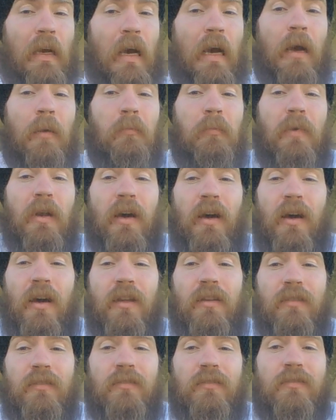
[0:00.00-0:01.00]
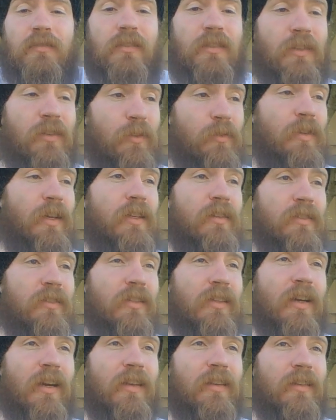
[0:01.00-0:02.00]
I'm not. They
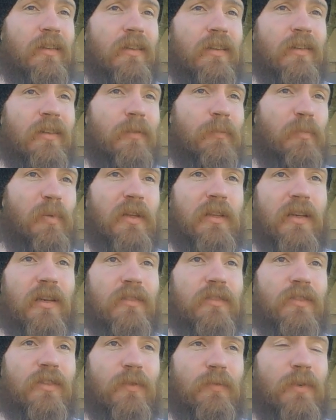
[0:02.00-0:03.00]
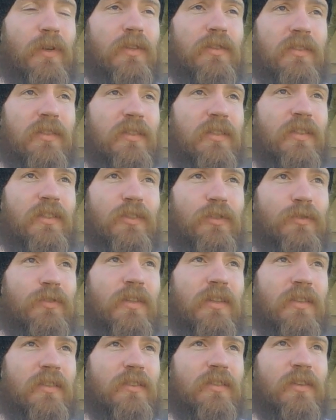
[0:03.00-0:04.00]
just kind of picked out certain verses and used
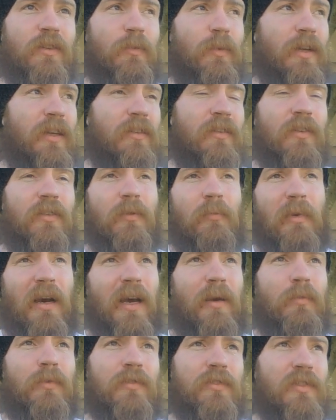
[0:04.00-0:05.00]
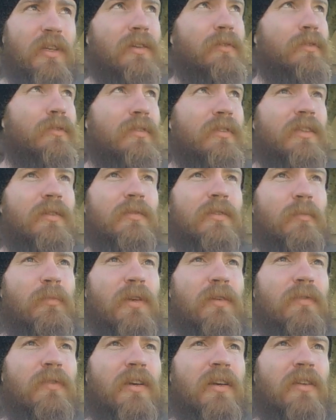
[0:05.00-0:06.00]
it in a certain way. The Bible in general seems to
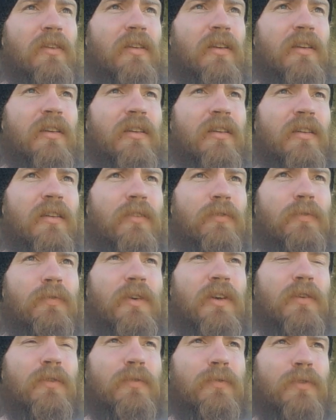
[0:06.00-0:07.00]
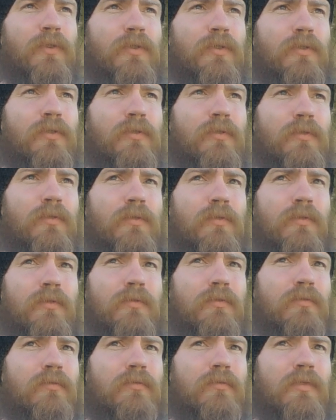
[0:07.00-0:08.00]
be very fearful,
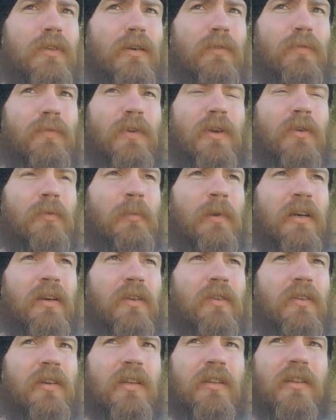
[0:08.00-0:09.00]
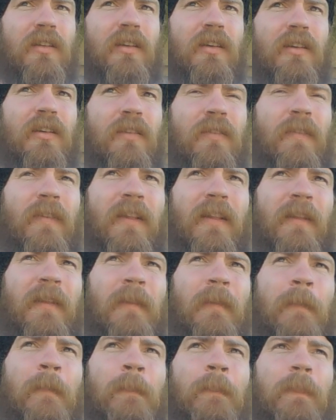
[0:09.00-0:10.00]
fear-mongering thing.
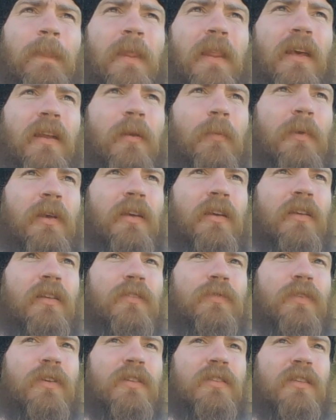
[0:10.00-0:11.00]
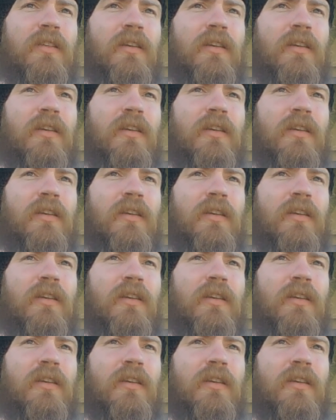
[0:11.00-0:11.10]
And I mean, as far as